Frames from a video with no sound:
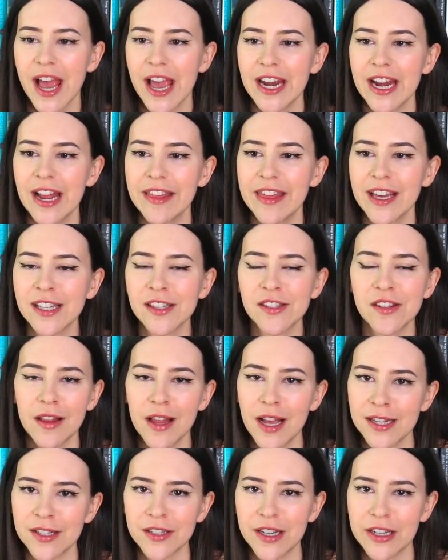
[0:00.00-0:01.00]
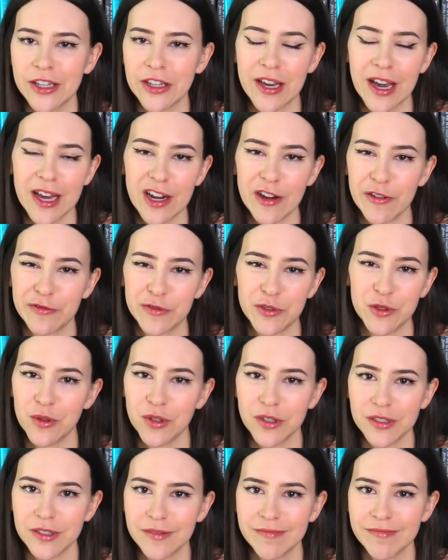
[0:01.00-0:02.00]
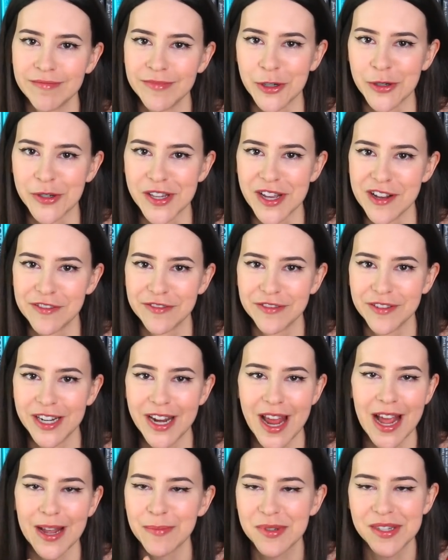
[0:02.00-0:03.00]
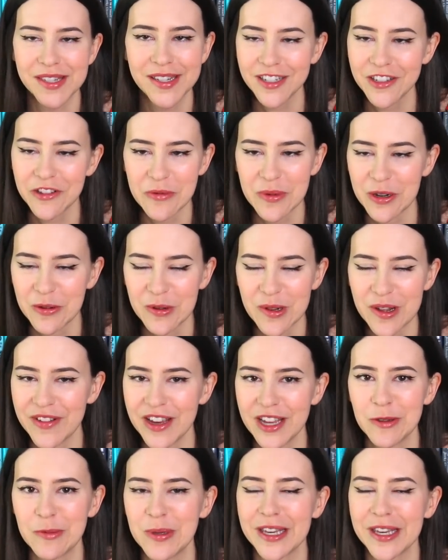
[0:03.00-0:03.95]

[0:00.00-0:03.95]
And I think it's a lesson that you kind of have to learn yourself. And I'm still in the middle of it,